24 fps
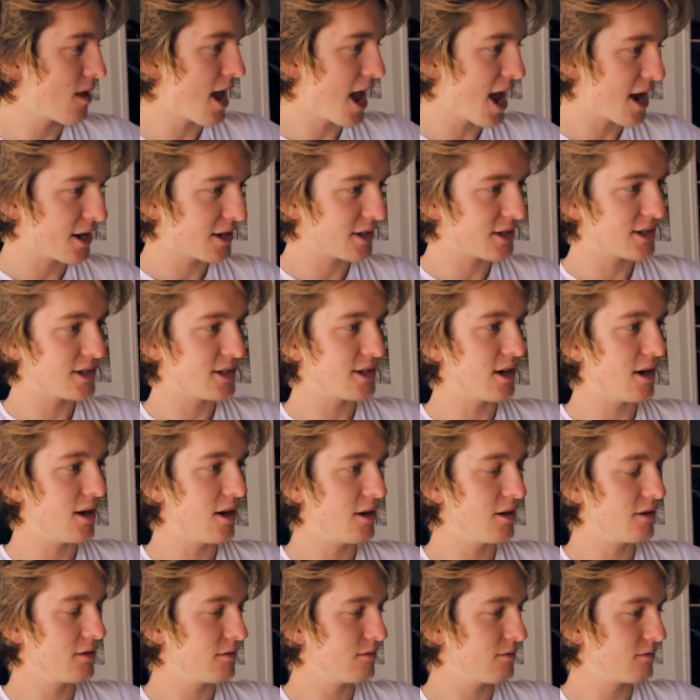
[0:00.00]
Edit's
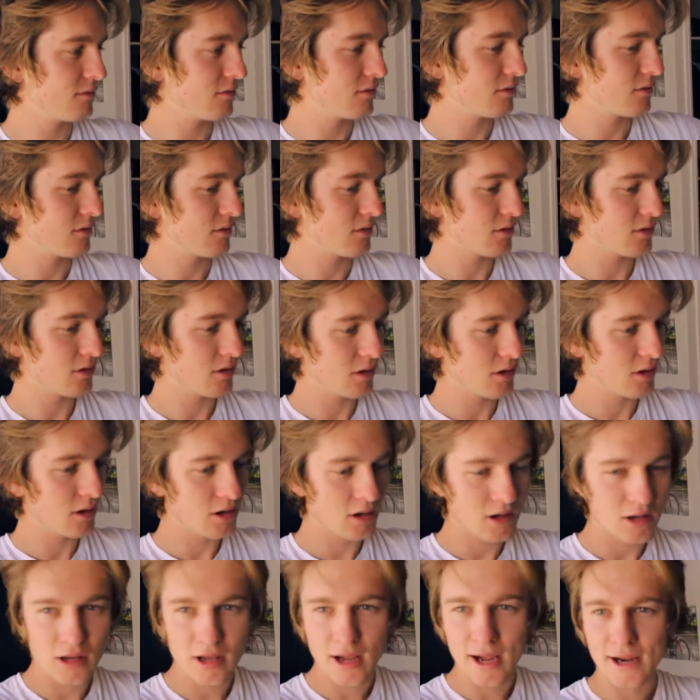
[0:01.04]
done.
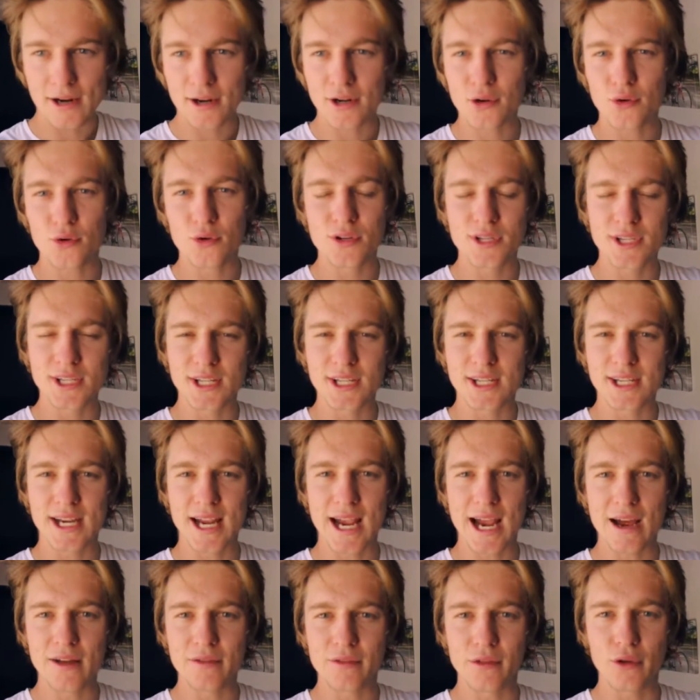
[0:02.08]
I got to cruise into
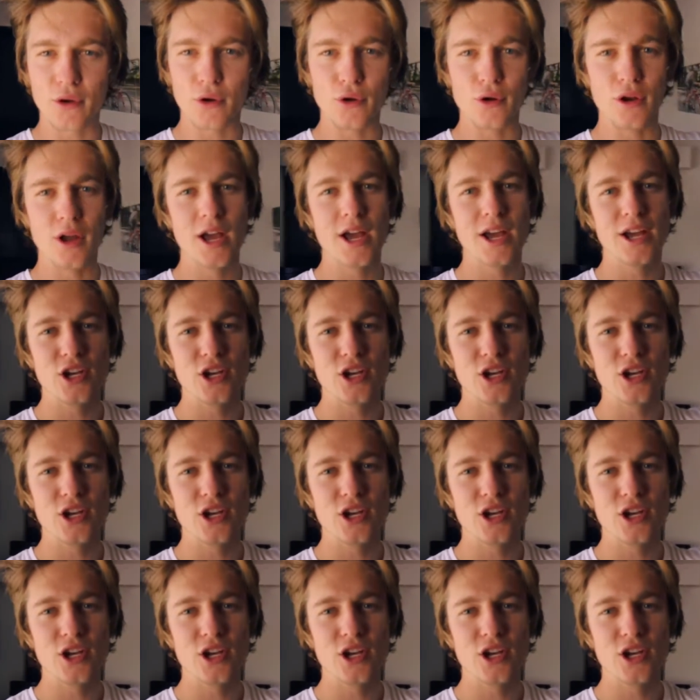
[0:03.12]
town though.